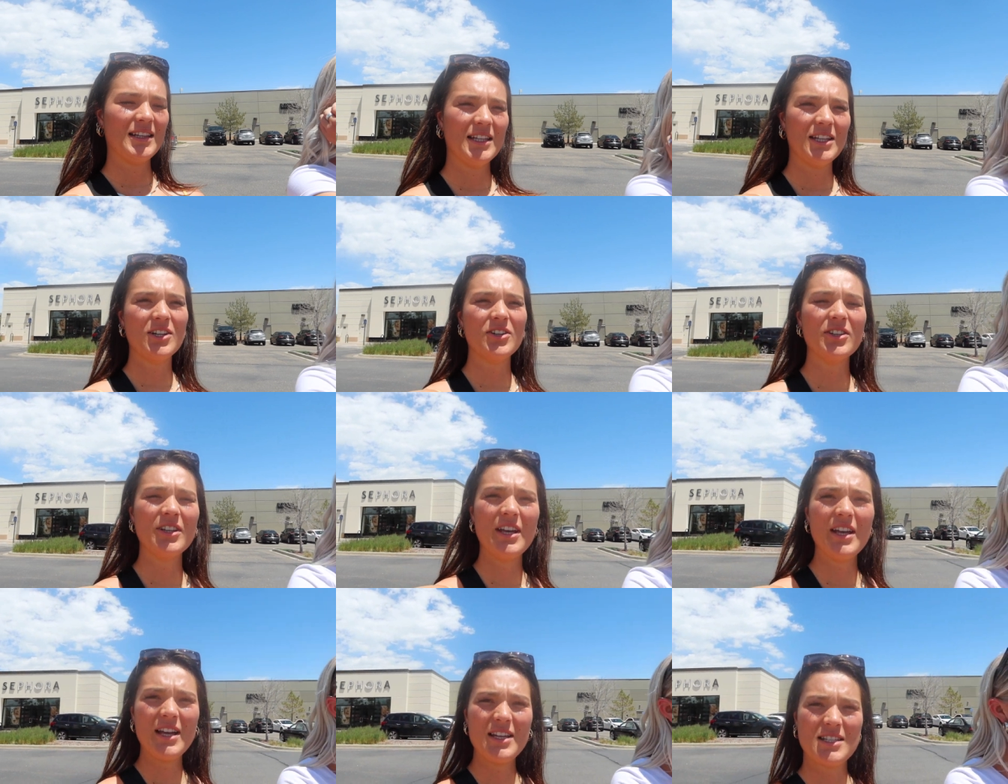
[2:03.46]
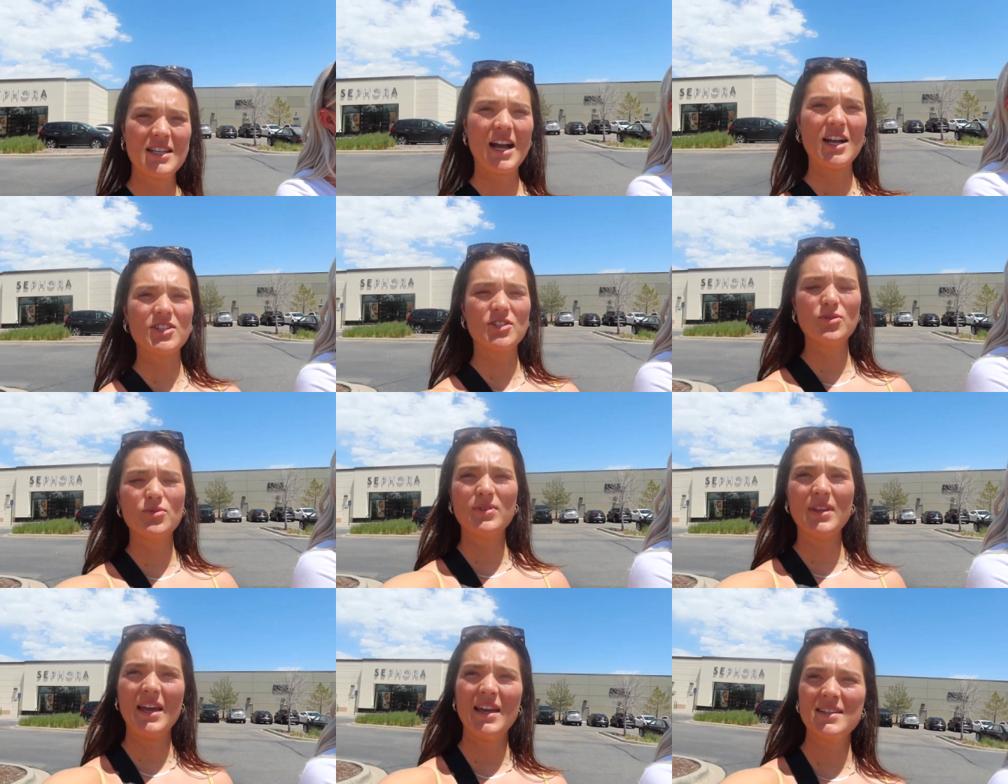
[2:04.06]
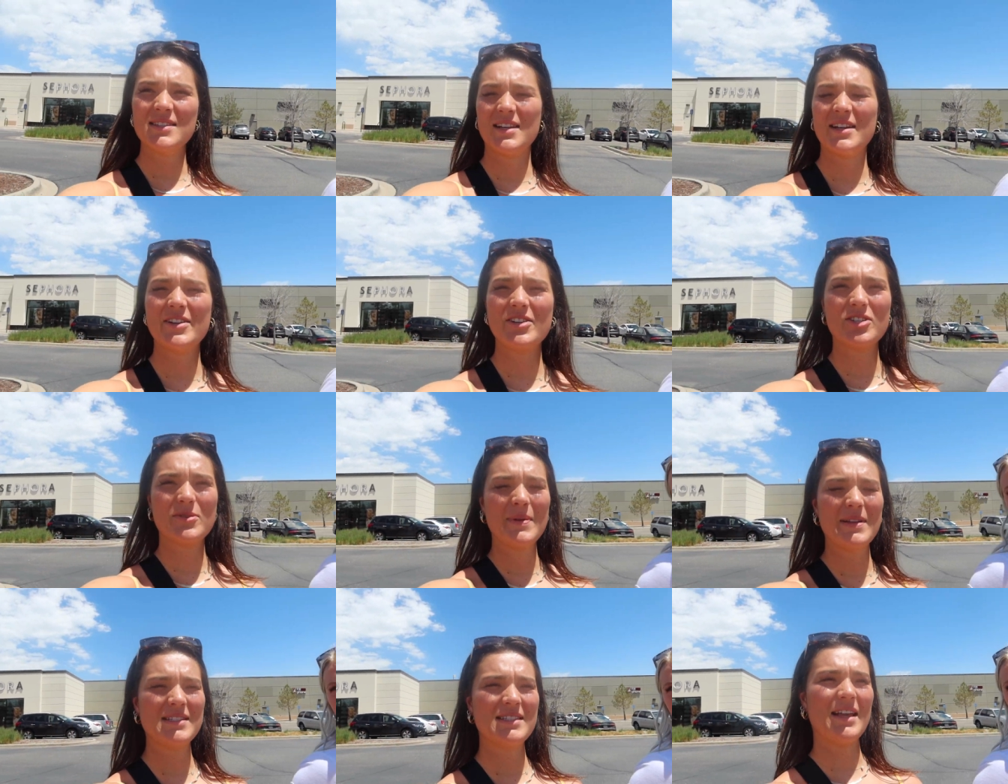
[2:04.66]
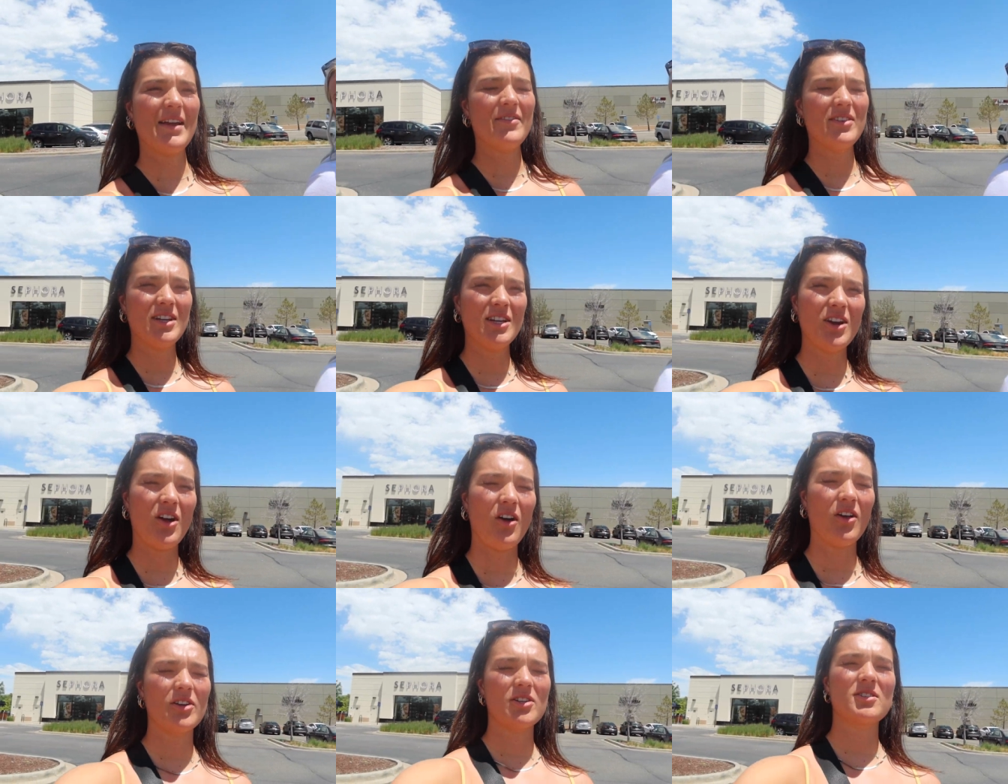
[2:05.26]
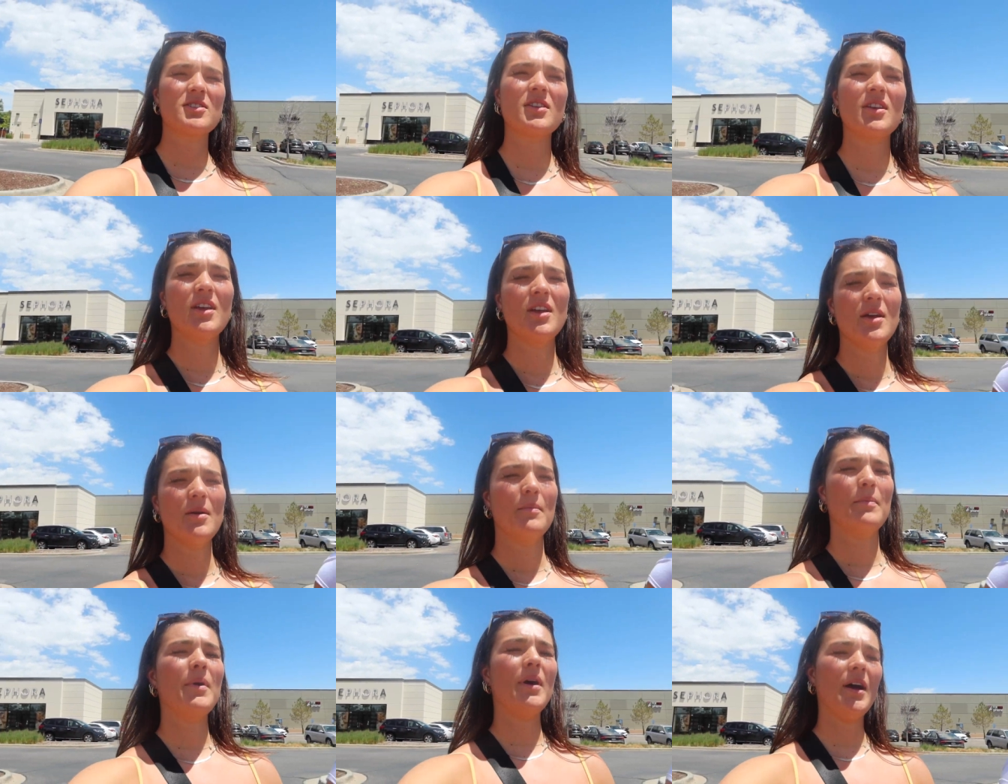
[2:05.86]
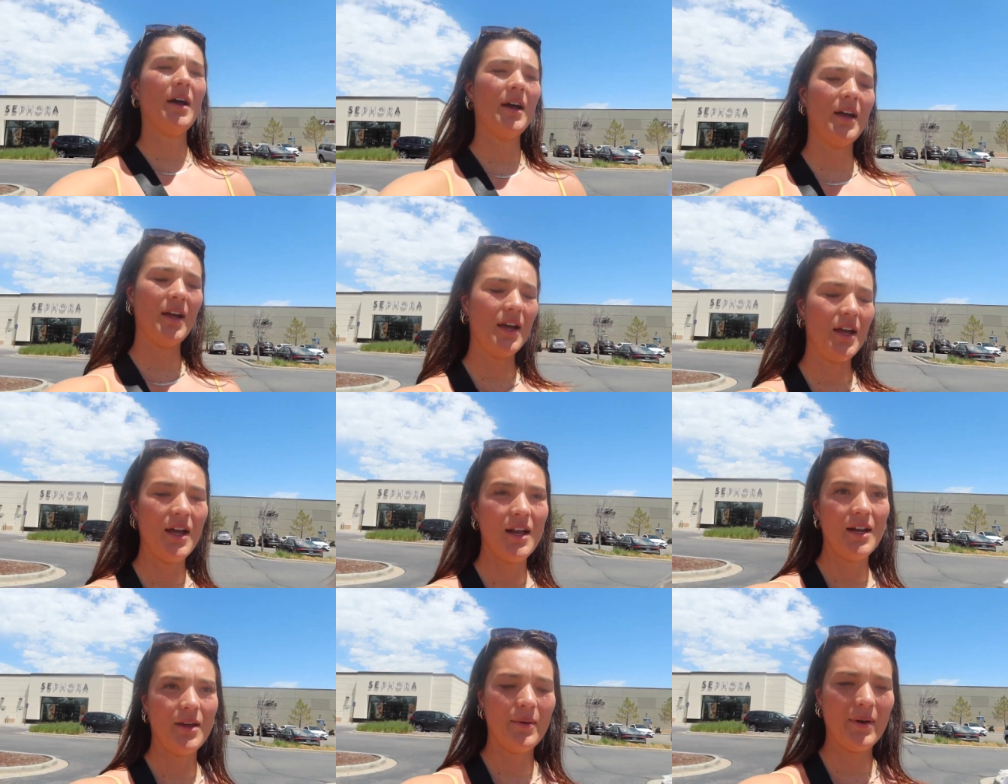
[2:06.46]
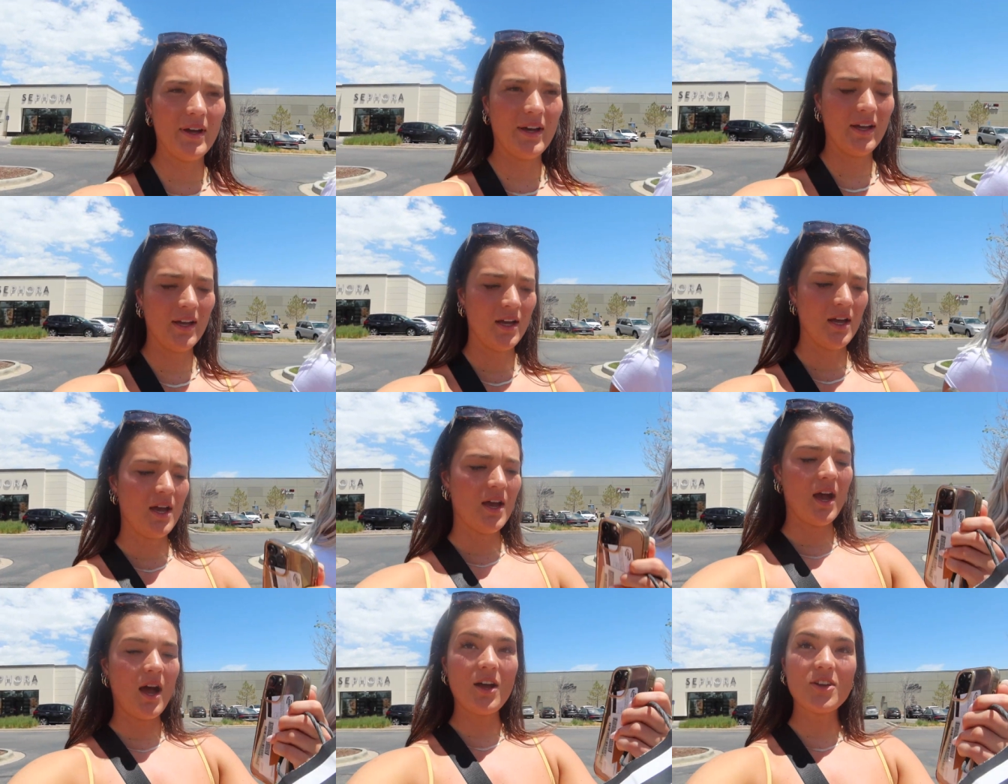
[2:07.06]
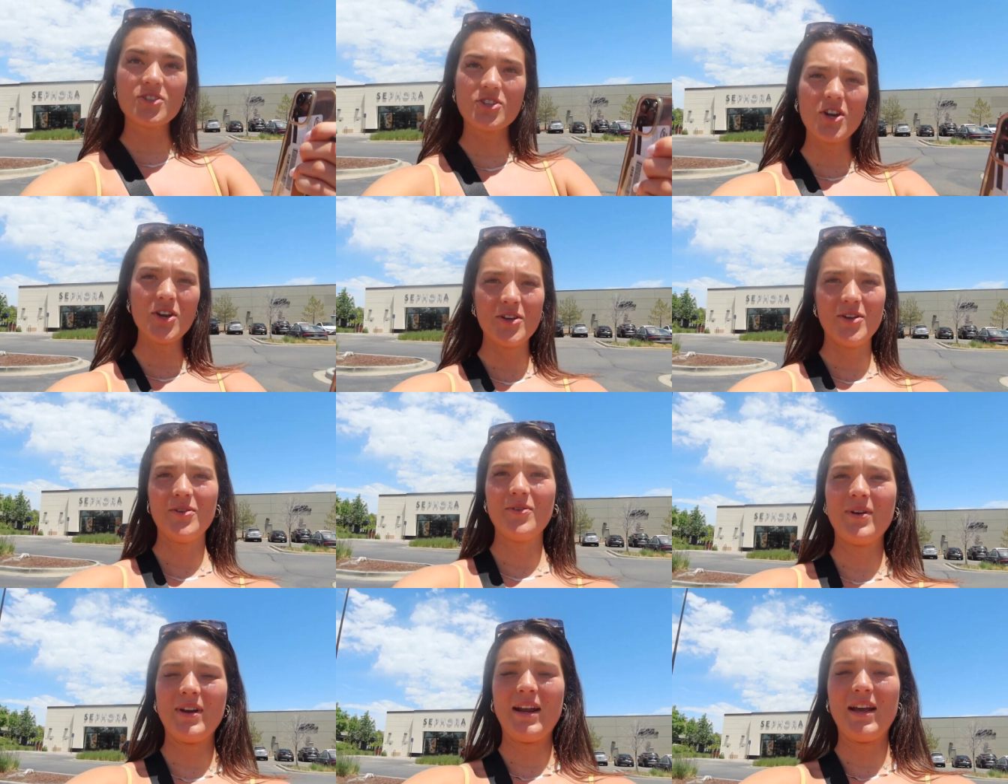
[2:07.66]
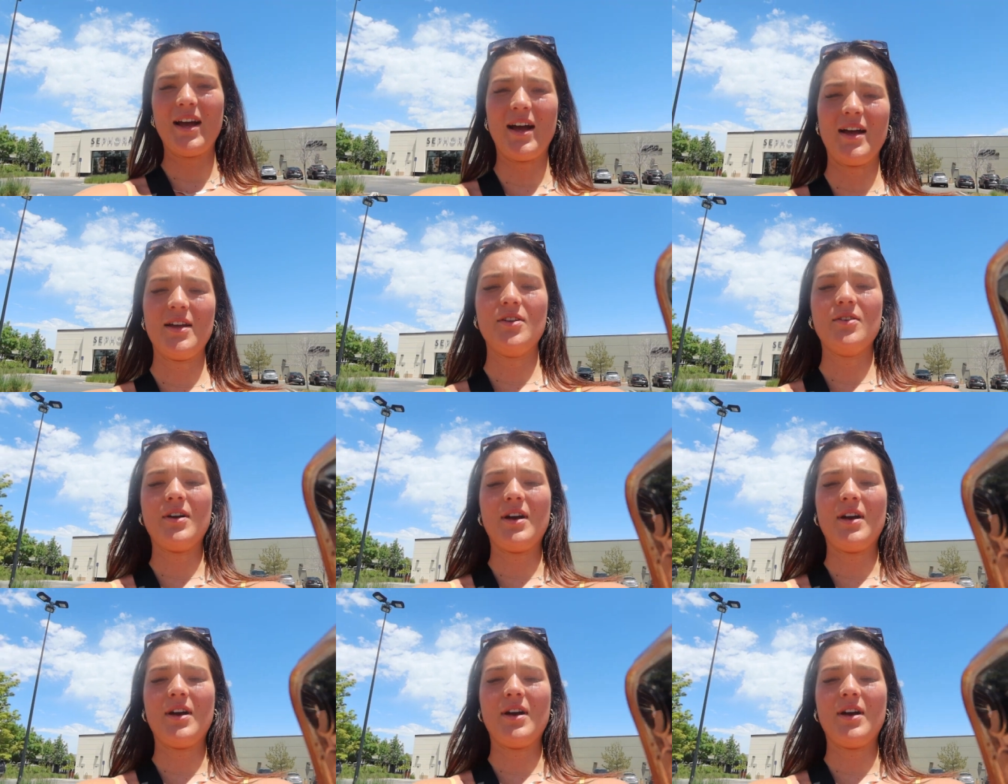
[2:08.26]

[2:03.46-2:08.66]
literally I got two things and I just spent $70. But anyway, I'll show you what I got, you